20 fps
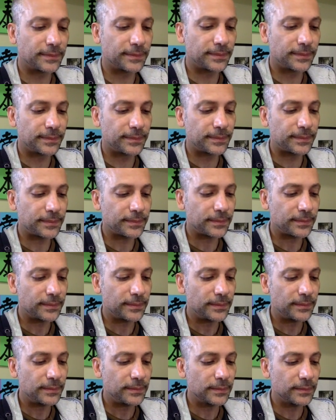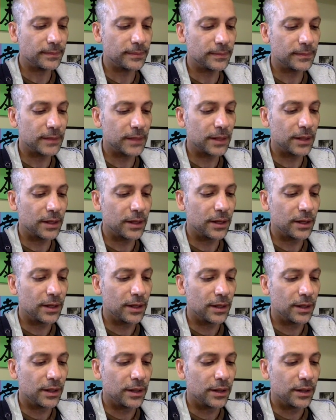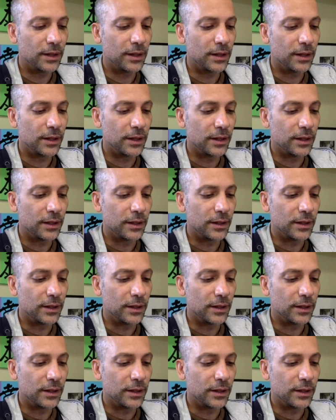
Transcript: No one is speaking in this clip.